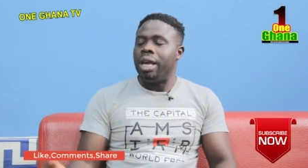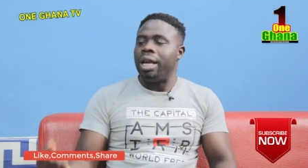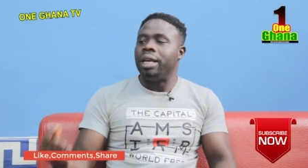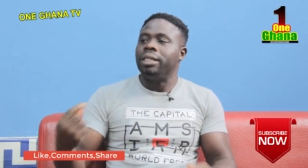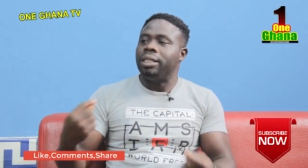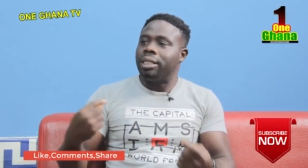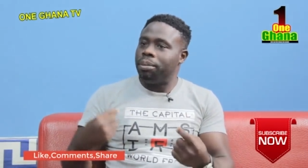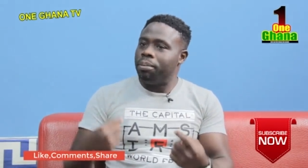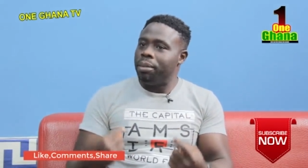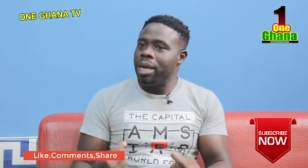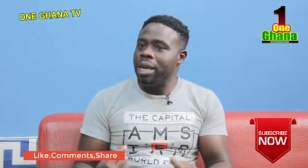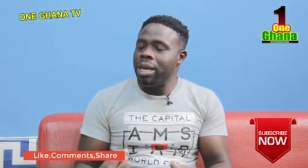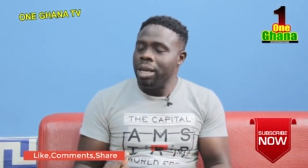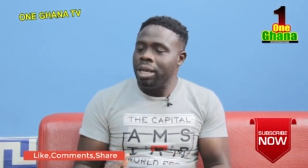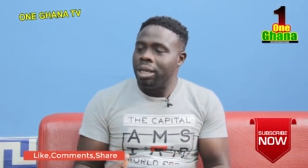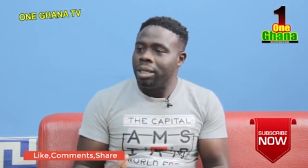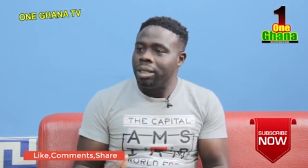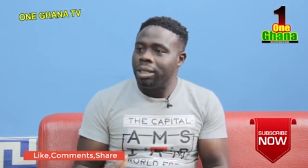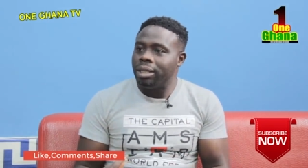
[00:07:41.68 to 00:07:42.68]
enti
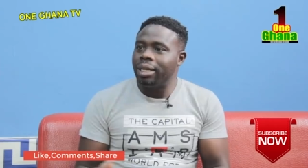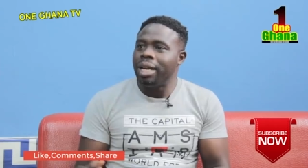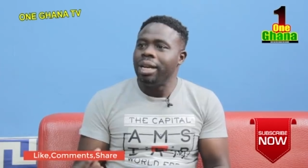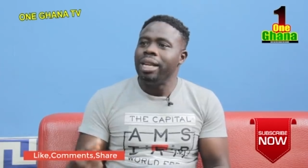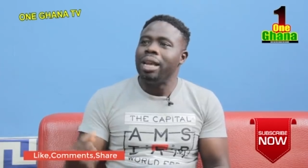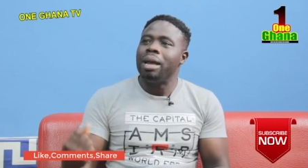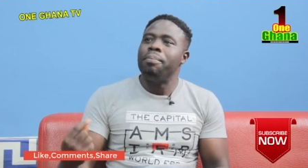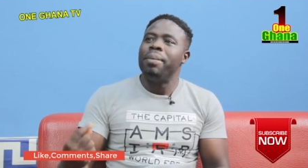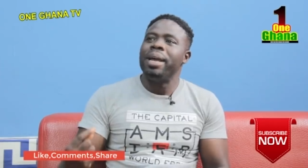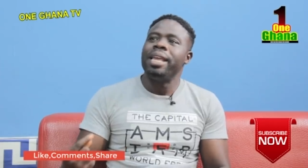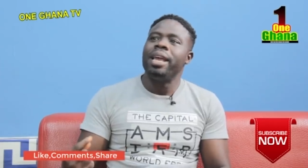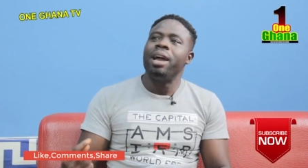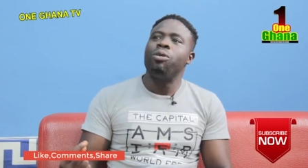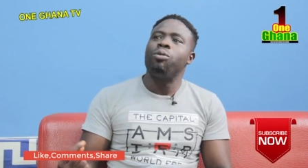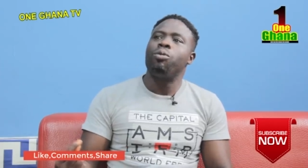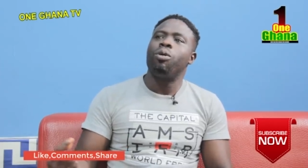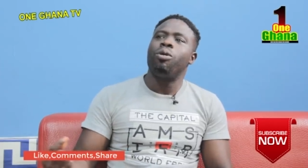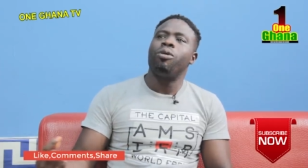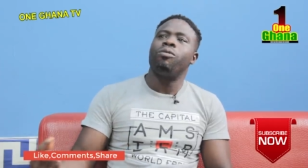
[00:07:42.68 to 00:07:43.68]
me se de be ye
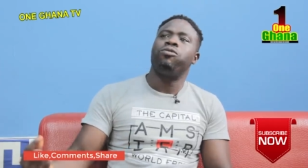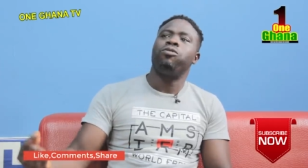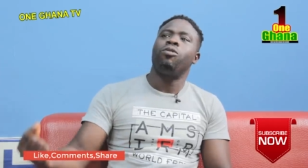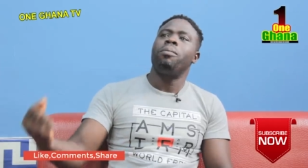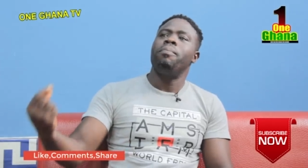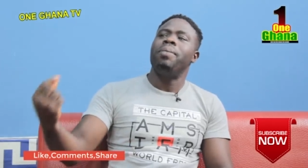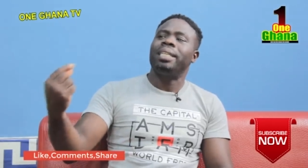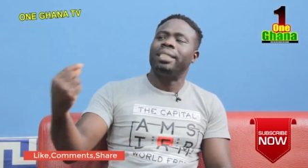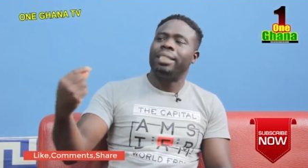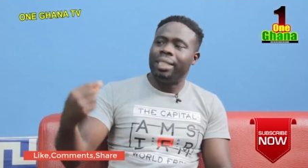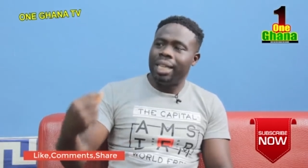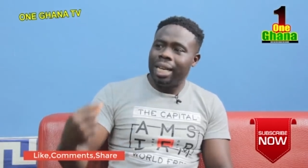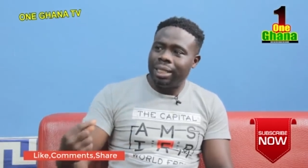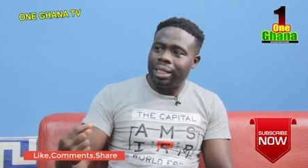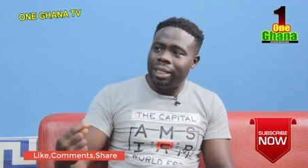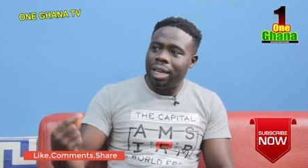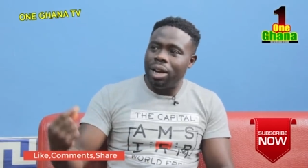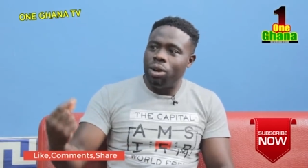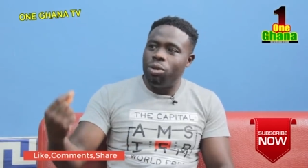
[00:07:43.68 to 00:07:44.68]
nkofo beti
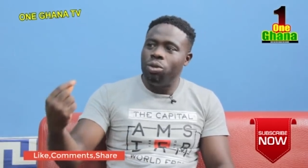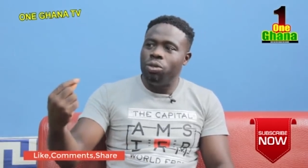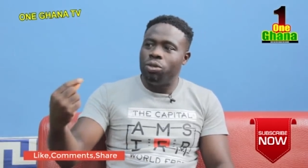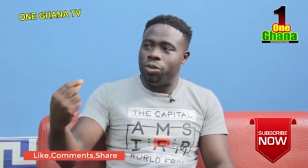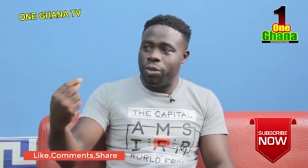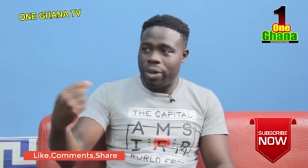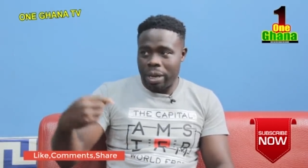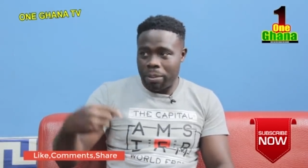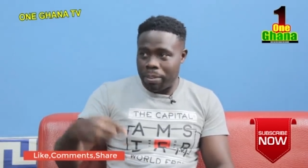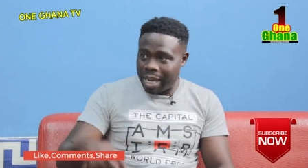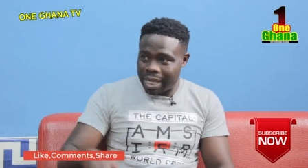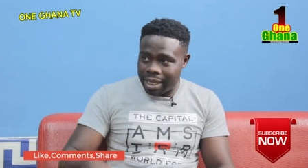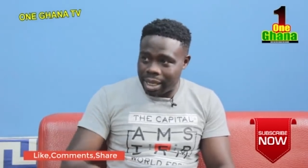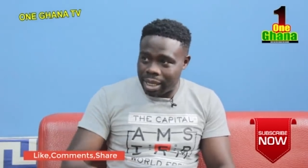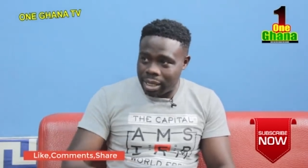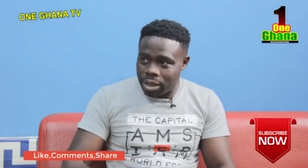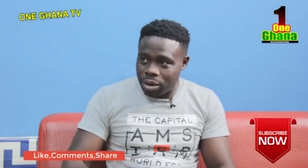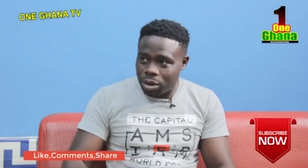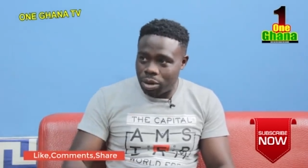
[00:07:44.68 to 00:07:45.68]
ase ehunu fake
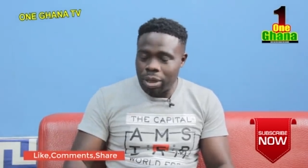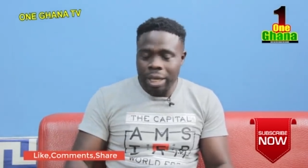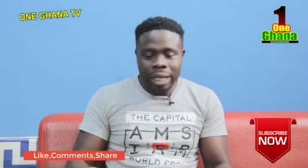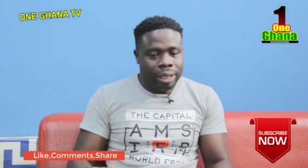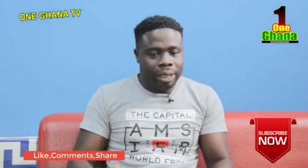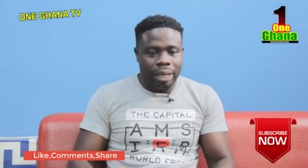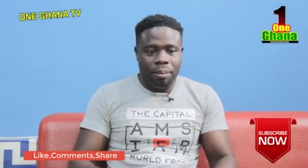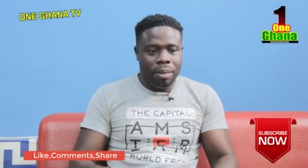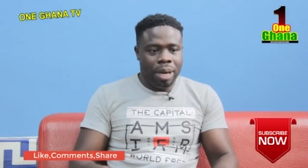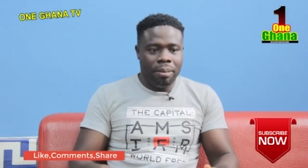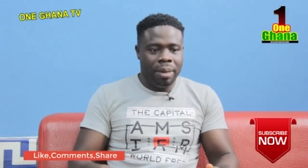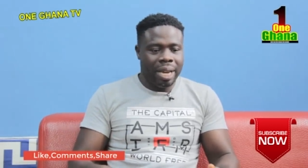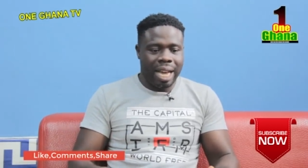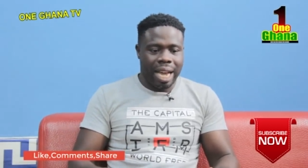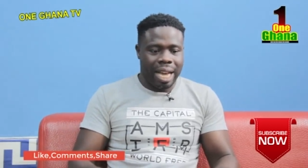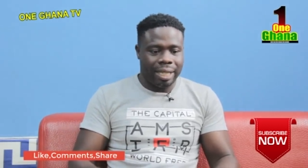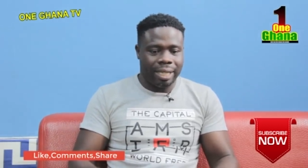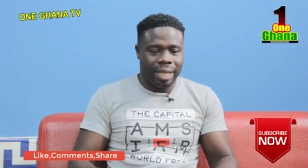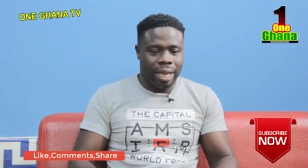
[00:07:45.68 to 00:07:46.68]
pastors no se me me
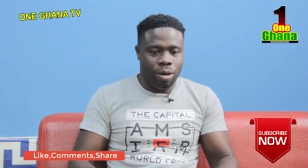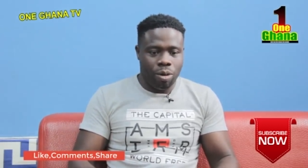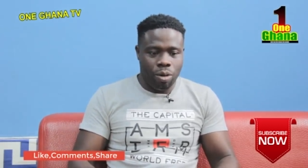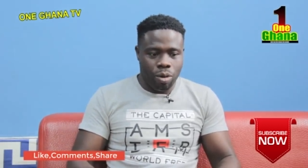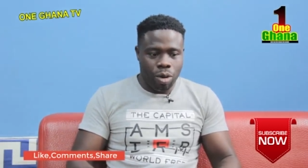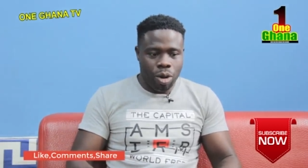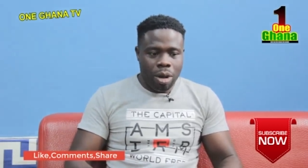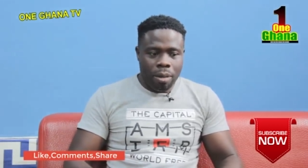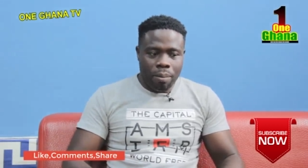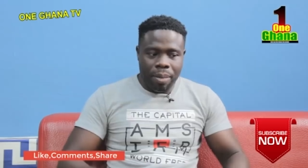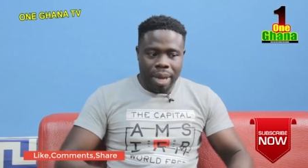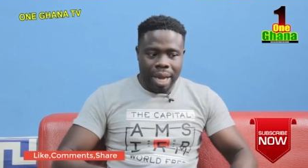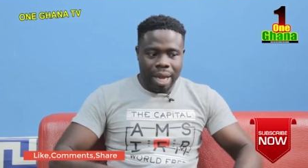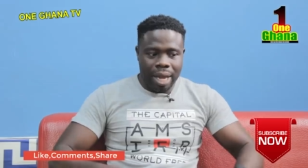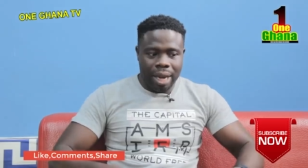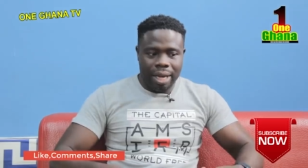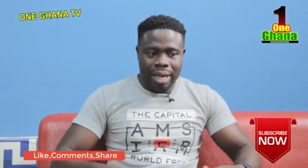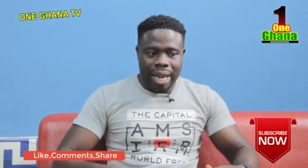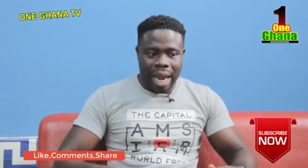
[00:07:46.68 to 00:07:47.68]
ka say o
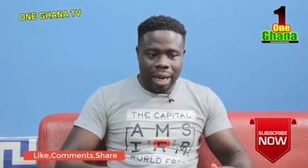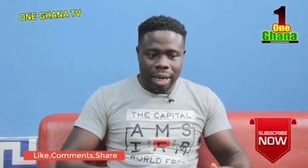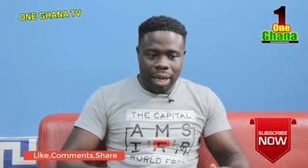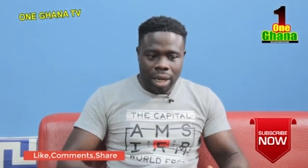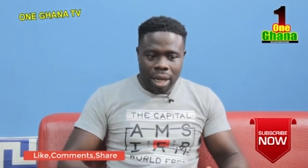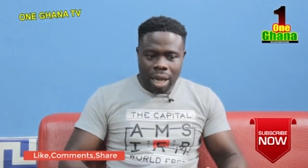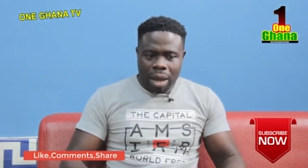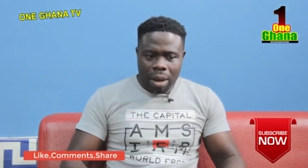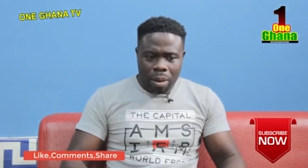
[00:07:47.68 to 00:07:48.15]
me dane